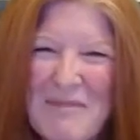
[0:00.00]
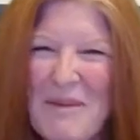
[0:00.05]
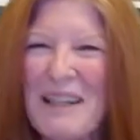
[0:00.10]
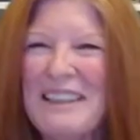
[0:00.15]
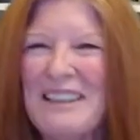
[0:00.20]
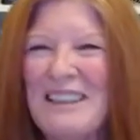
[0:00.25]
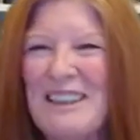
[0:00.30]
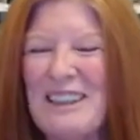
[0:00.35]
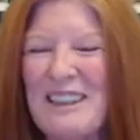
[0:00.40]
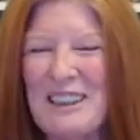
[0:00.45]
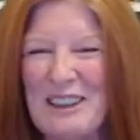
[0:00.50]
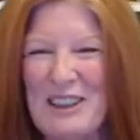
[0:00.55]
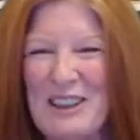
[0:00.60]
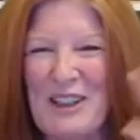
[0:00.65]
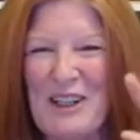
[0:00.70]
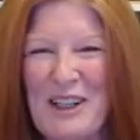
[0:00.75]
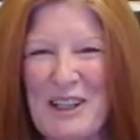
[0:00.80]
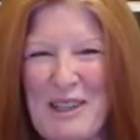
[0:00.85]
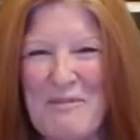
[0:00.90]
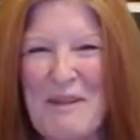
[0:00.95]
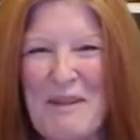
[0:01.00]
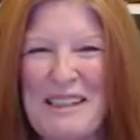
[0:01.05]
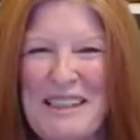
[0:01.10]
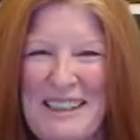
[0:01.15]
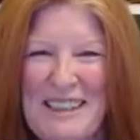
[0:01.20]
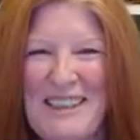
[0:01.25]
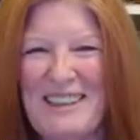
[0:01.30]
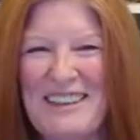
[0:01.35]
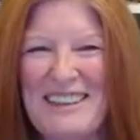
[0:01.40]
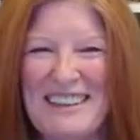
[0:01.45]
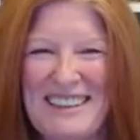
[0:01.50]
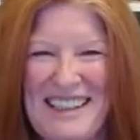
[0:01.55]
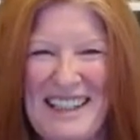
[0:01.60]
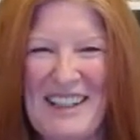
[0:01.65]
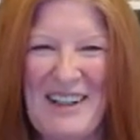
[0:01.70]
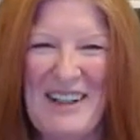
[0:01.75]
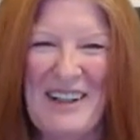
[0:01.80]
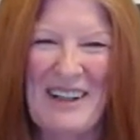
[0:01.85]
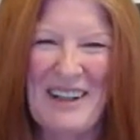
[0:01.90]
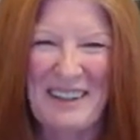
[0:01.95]
My sister of the Mystical
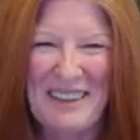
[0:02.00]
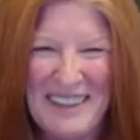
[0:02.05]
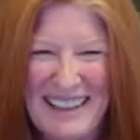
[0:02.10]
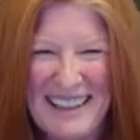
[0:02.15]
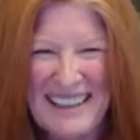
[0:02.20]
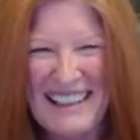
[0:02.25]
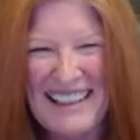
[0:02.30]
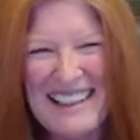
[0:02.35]
Tarot,